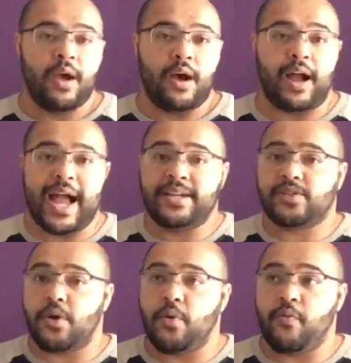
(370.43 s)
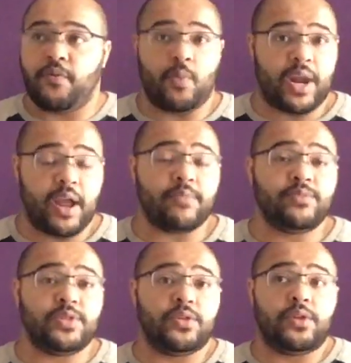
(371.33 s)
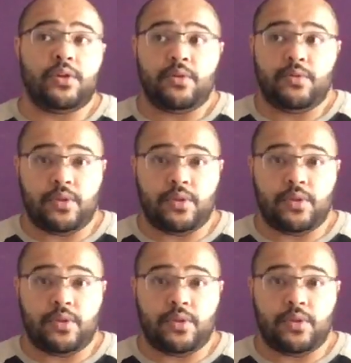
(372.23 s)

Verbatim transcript: Okay, so for when it comes to the,